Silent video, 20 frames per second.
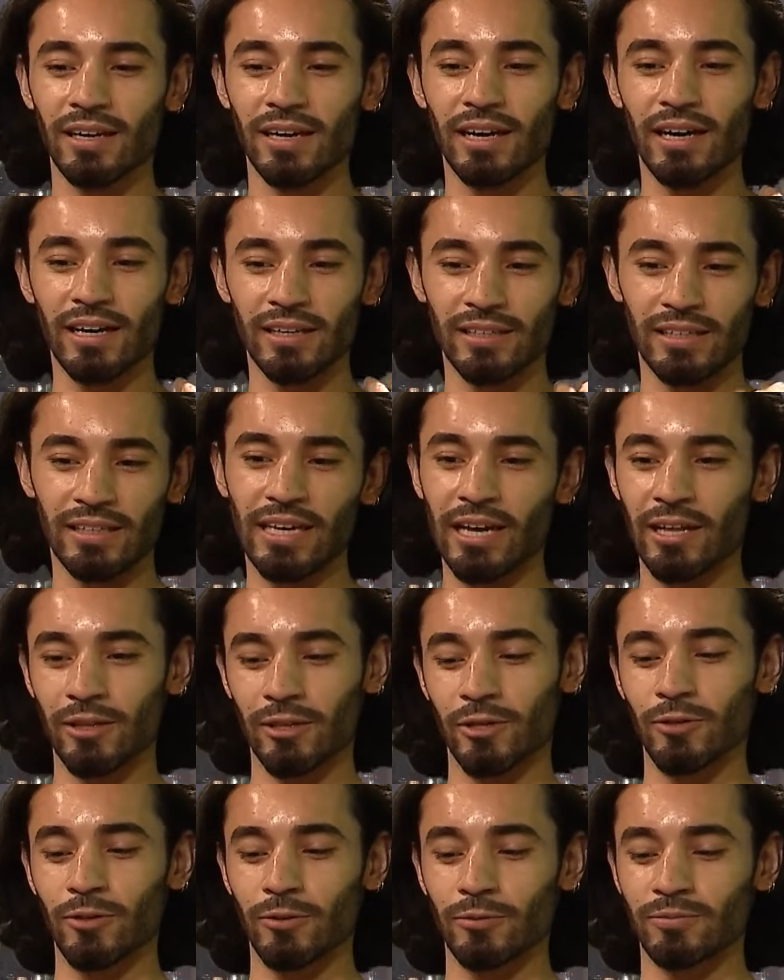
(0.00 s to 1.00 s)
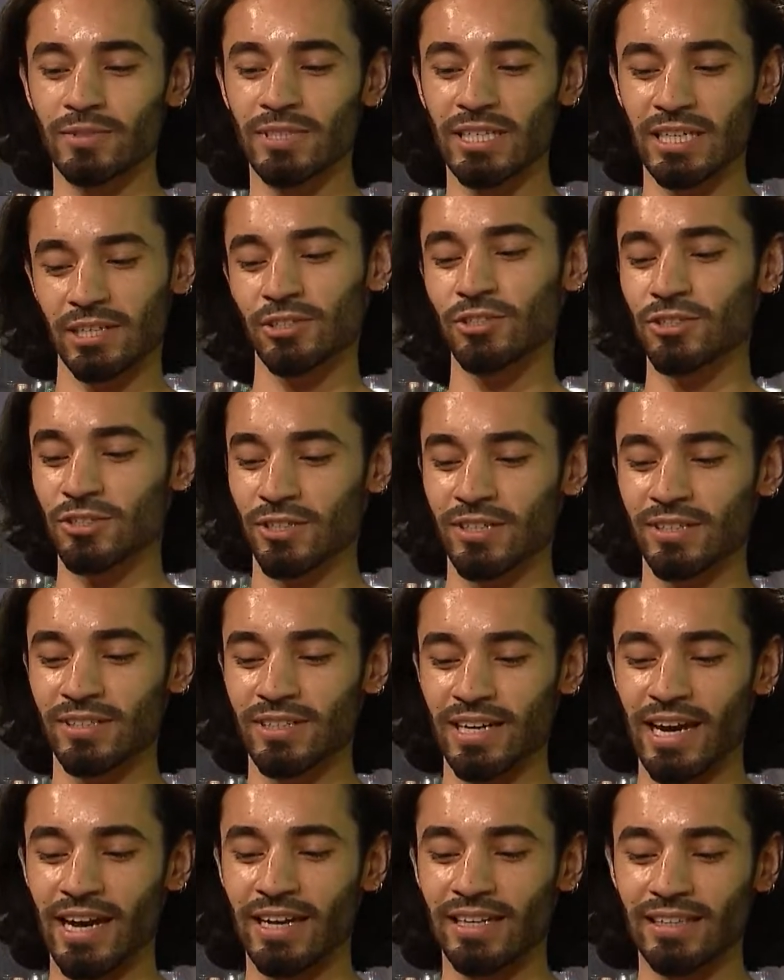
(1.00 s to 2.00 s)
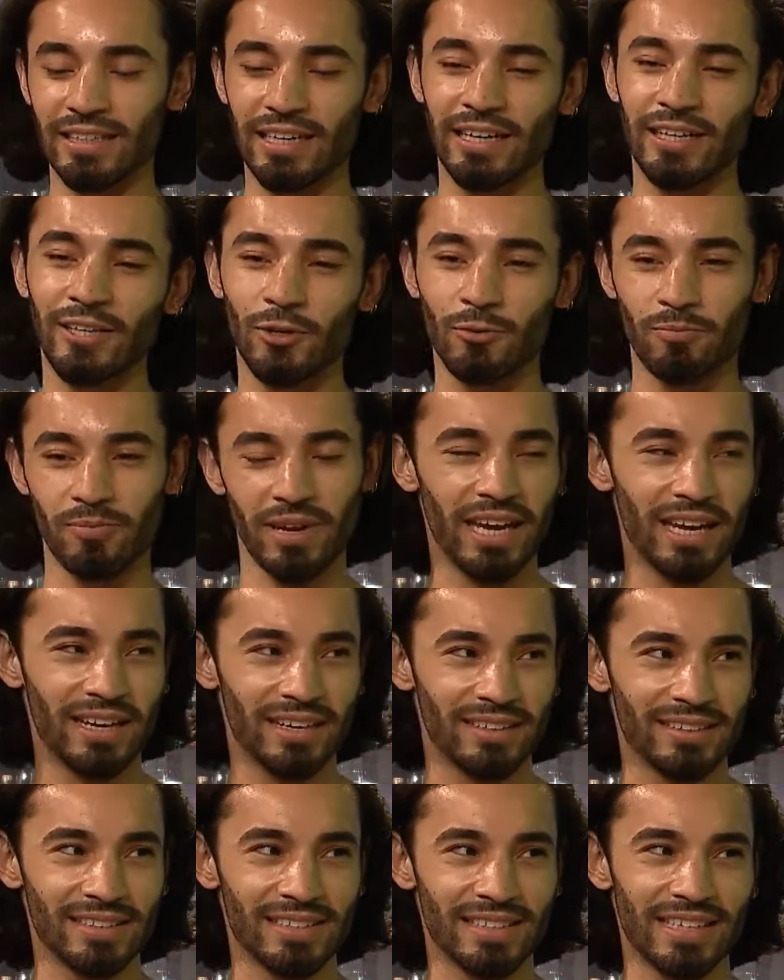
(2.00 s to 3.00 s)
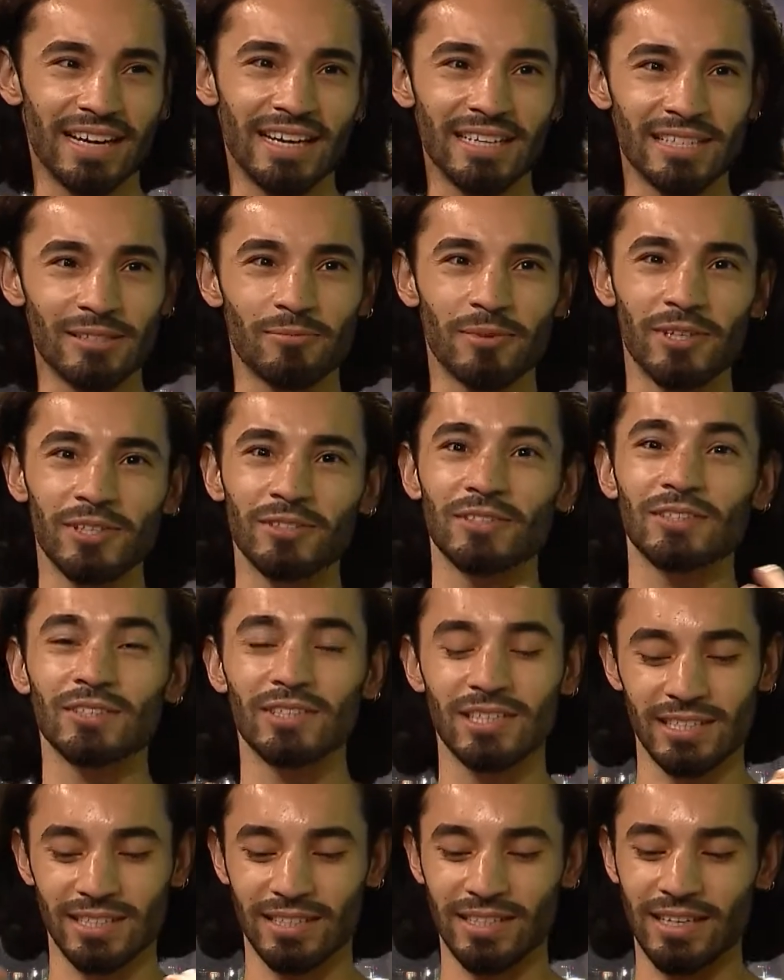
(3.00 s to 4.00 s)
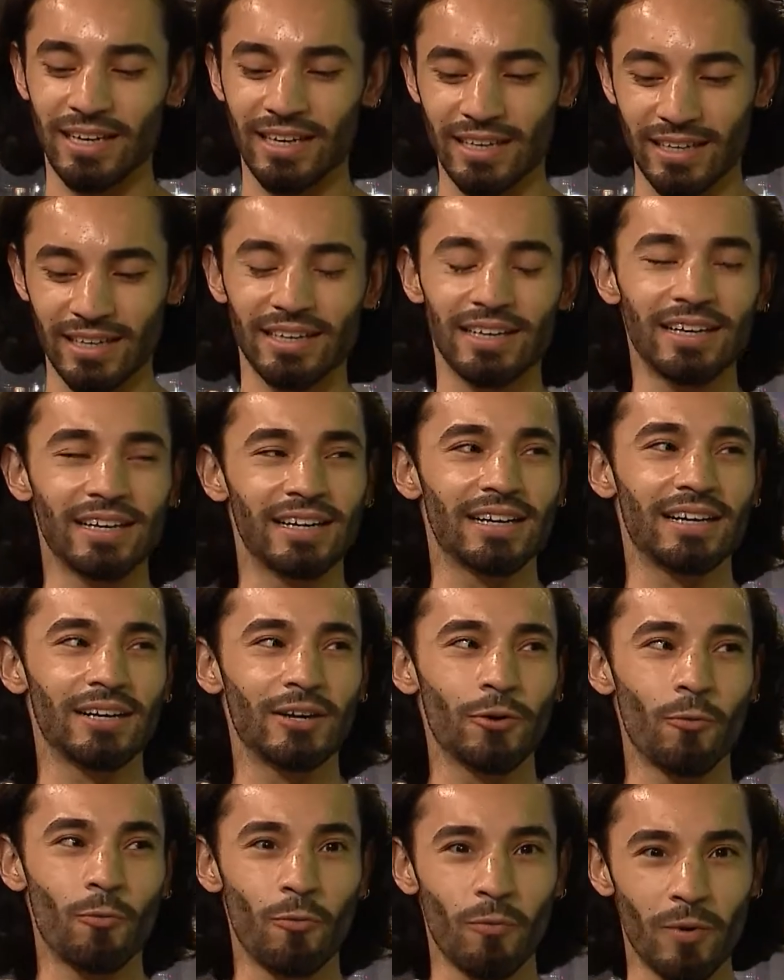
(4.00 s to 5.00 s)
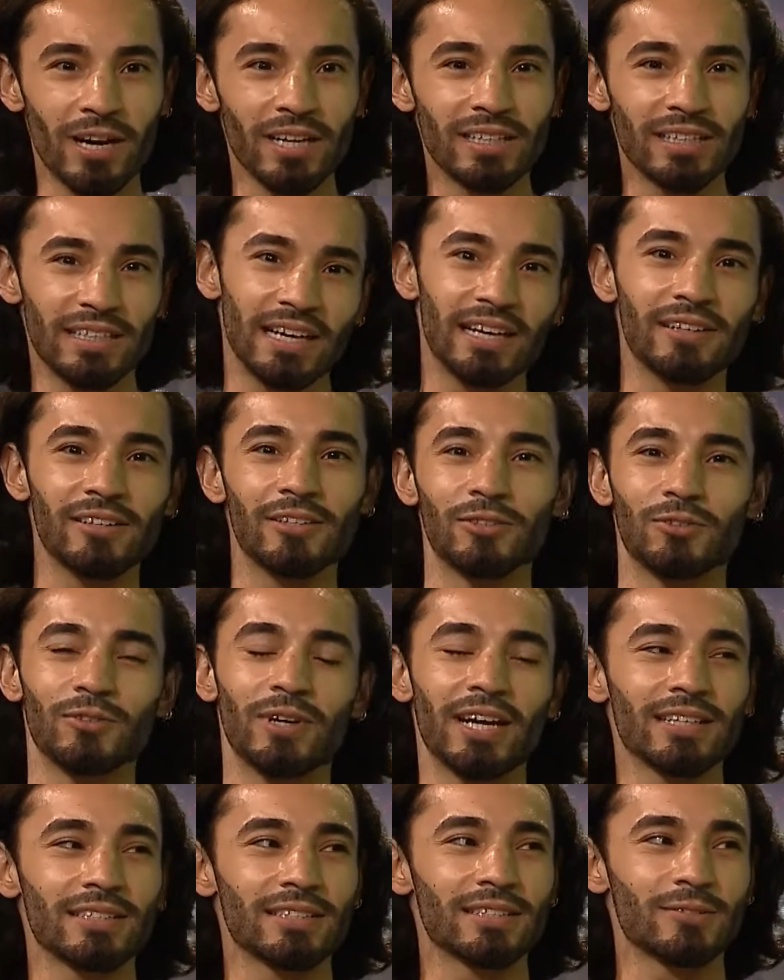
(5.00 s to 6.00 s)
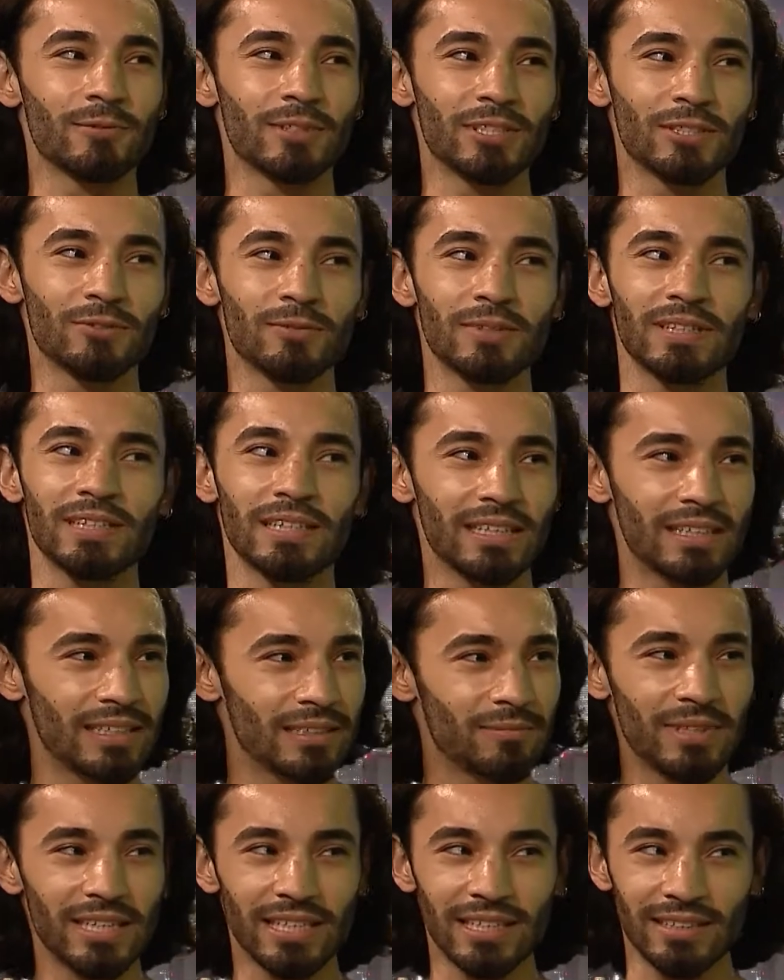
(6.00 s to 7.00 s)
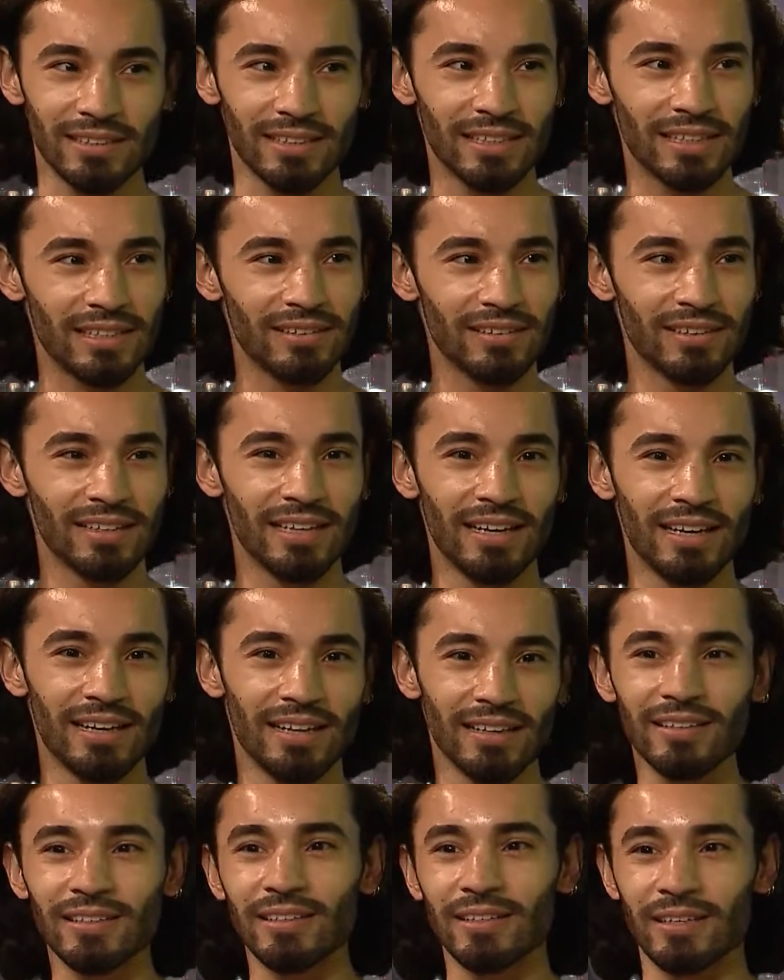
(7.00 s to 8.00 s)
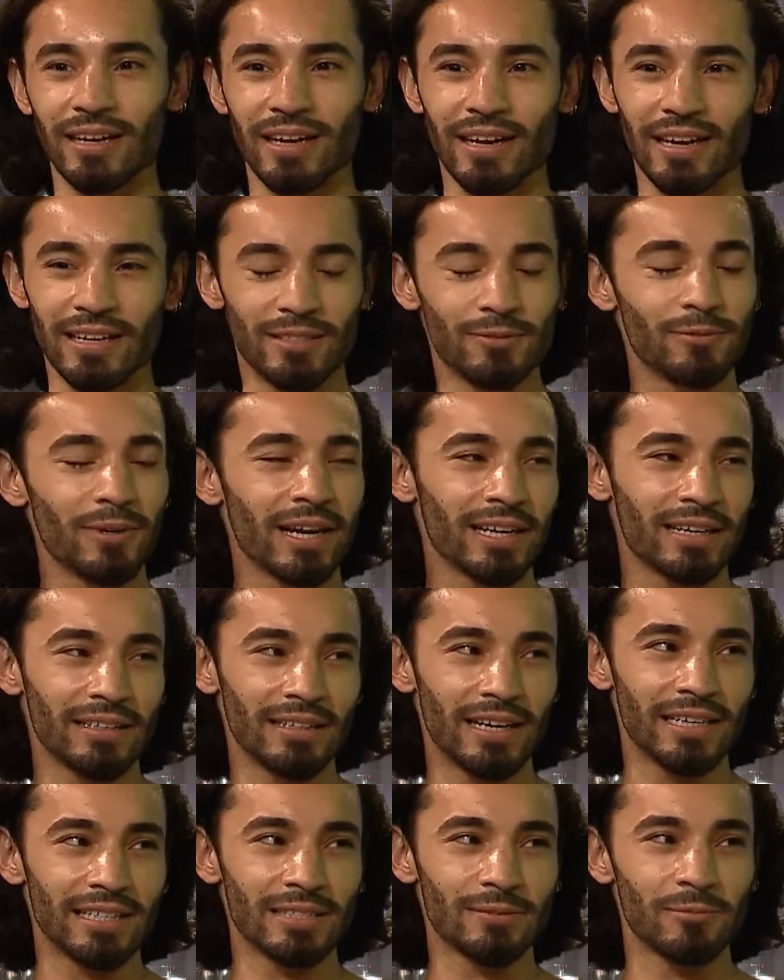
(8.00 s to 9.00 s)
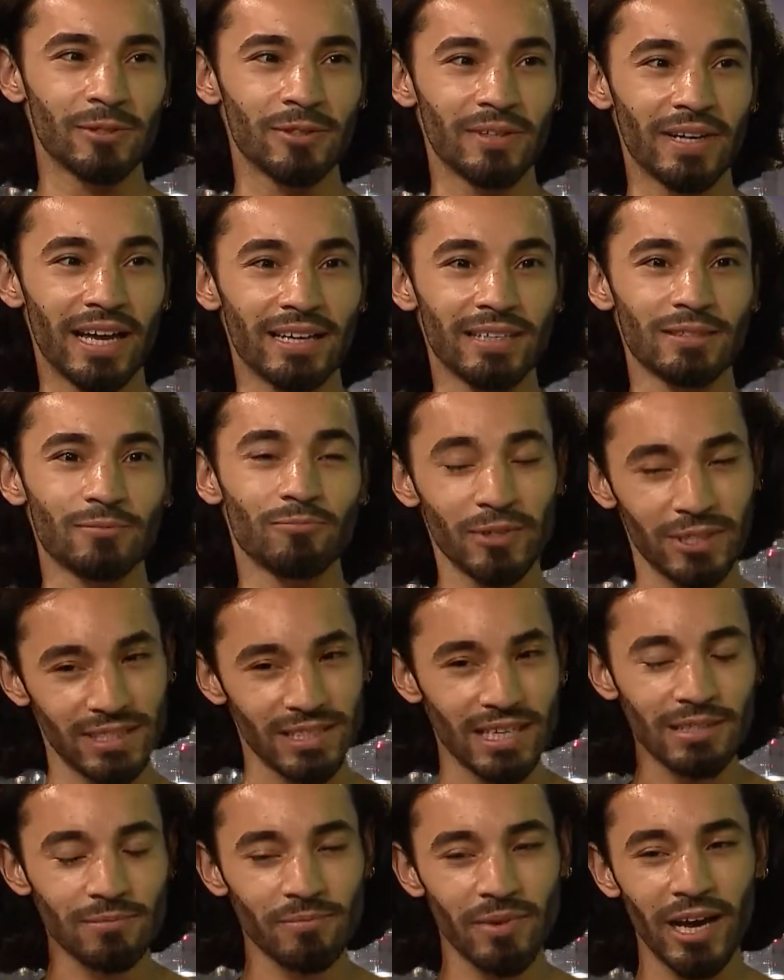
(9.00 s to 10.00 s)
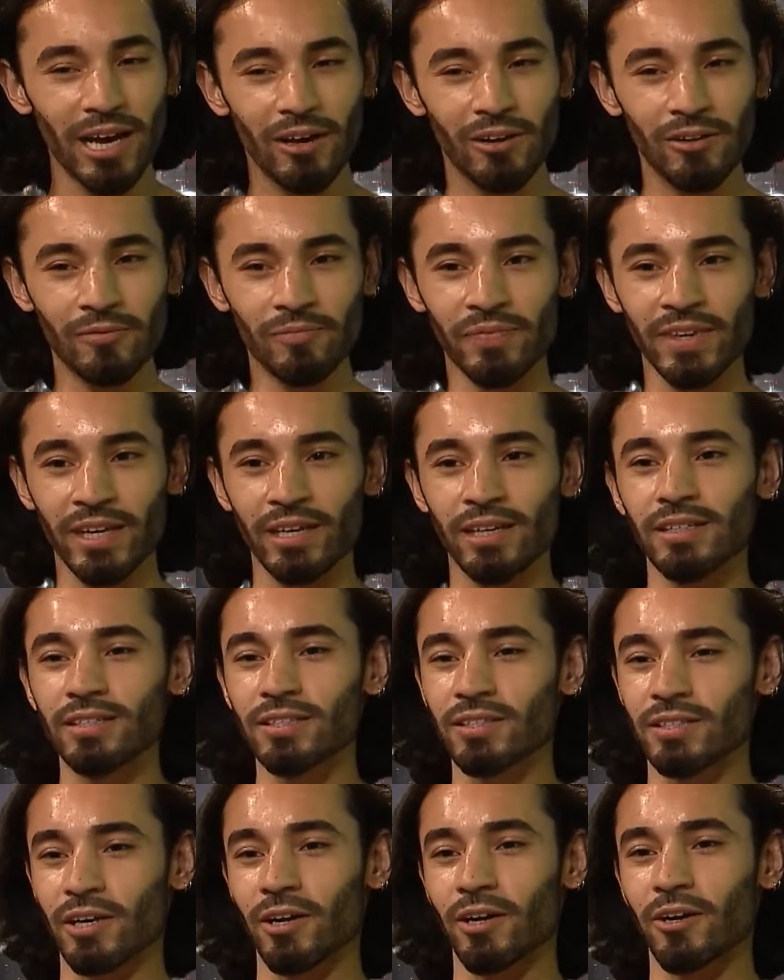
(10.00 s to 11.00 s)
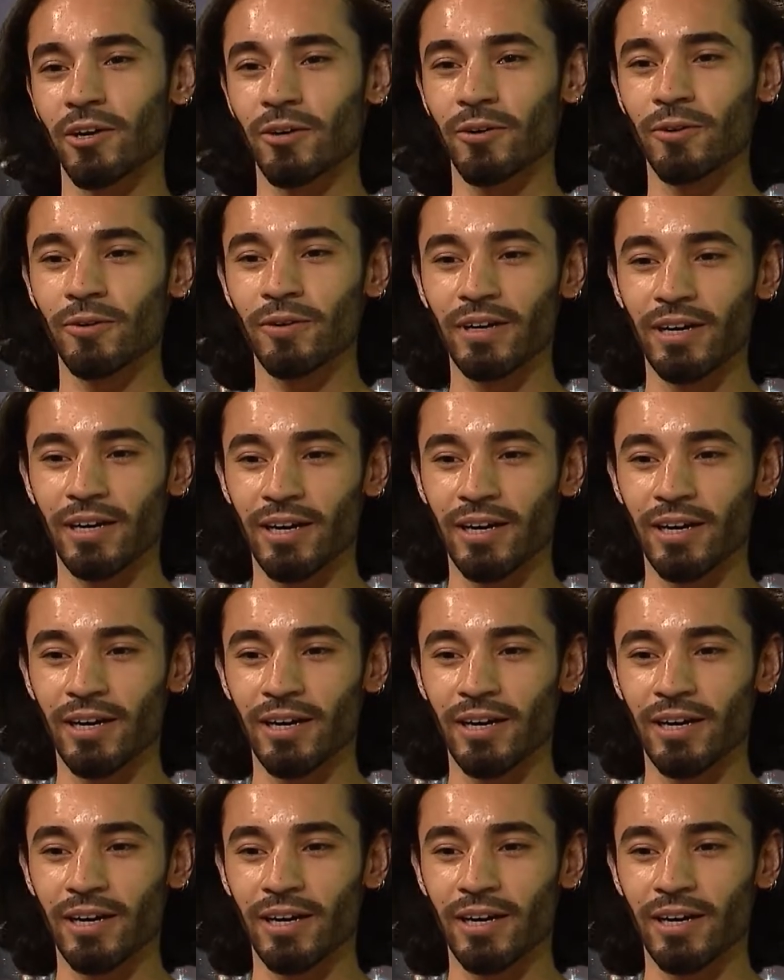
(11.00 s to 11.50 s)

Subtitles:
a yellow T-shirt and yellow pants, as opposed to just, like, one yellow dress, which really immediately is recognizable as Princess Belle. So